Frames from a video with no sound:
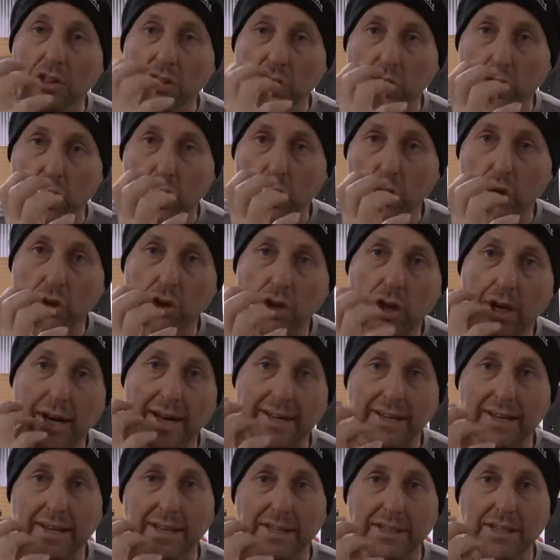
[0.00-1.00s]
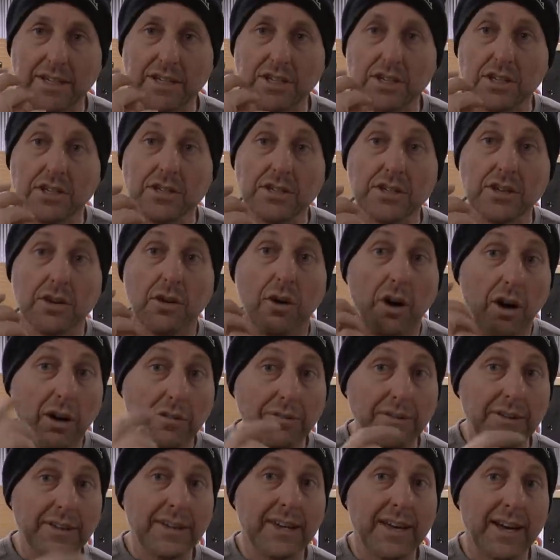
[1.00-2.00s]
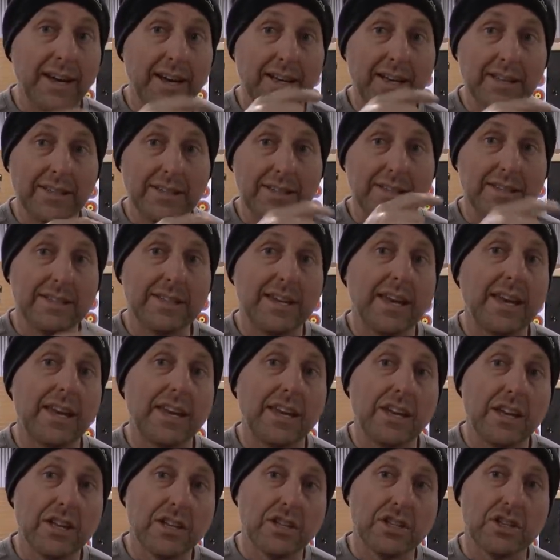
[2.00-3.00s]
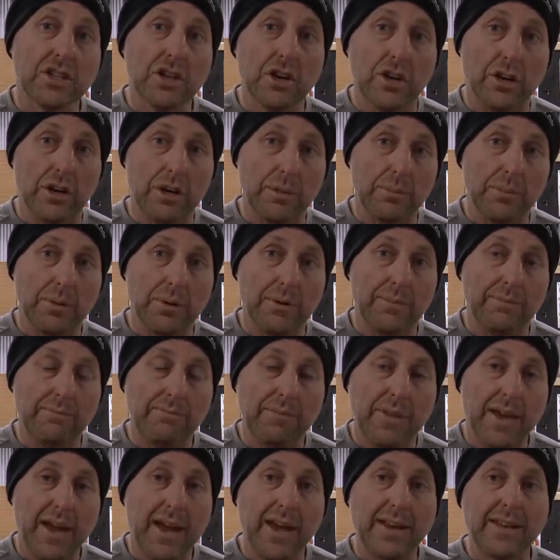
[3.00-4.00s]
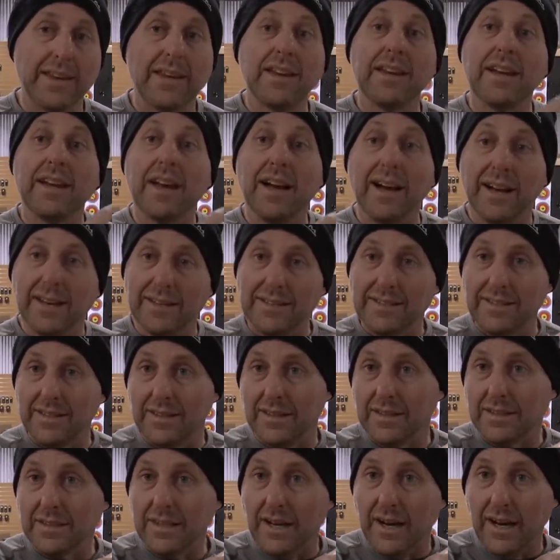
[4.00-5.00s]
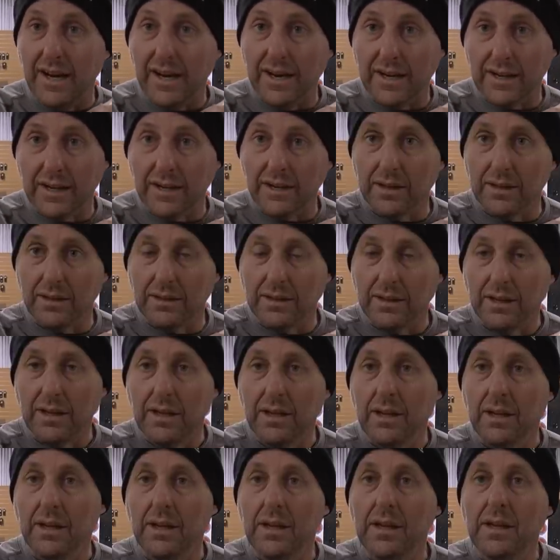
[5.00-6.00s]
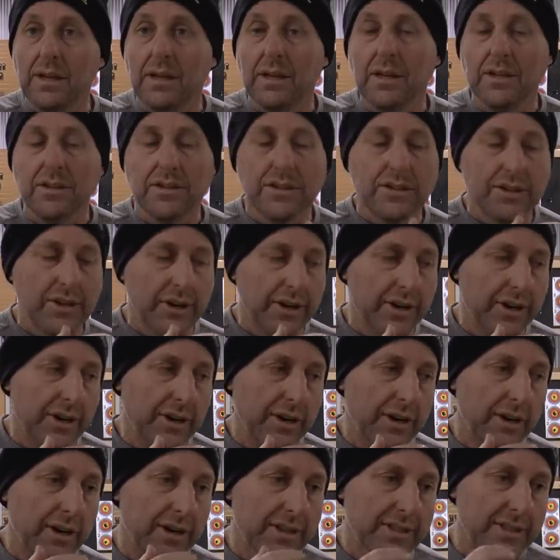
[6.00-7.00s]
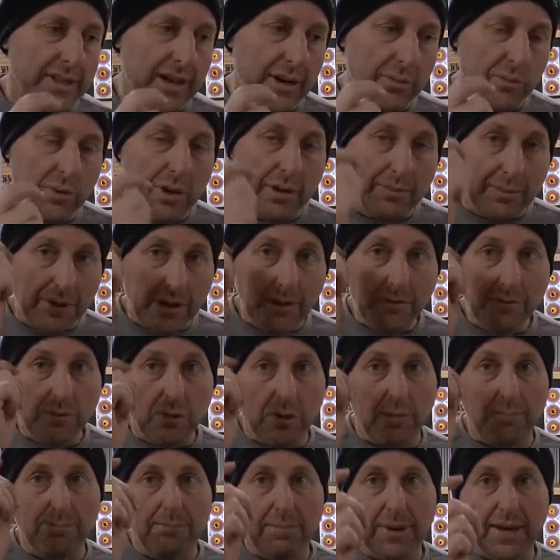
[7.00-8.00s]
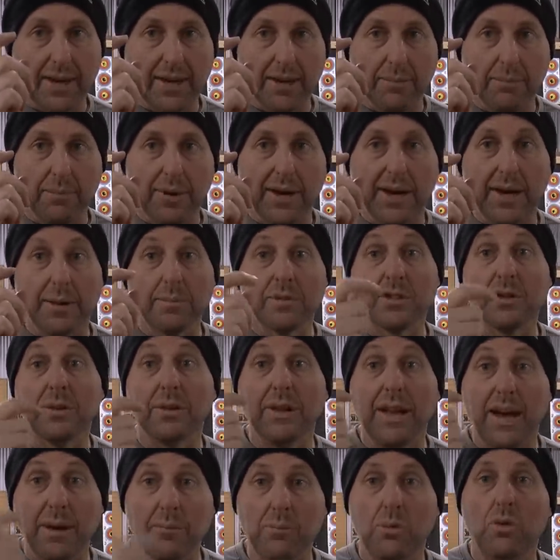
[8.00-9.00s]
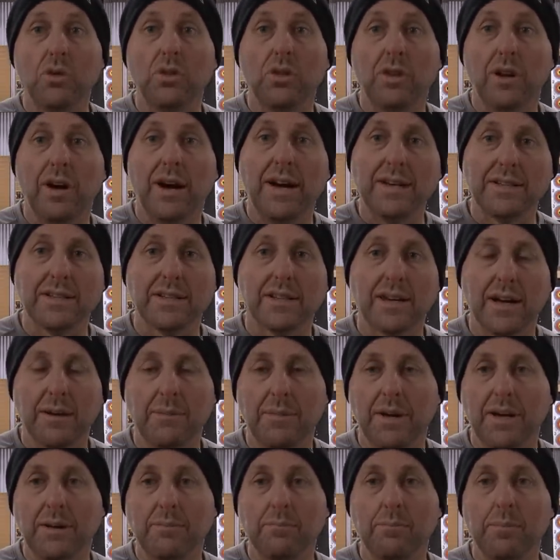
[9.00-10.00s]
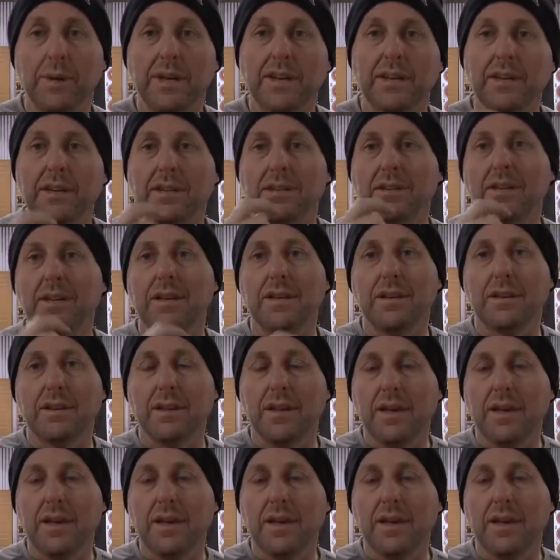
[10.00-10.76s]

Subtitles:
low light conditions, you often can't see your scope and then you can't see the target. So I was like, well, I'm going for a bigger peep to allow more light to come in, because it,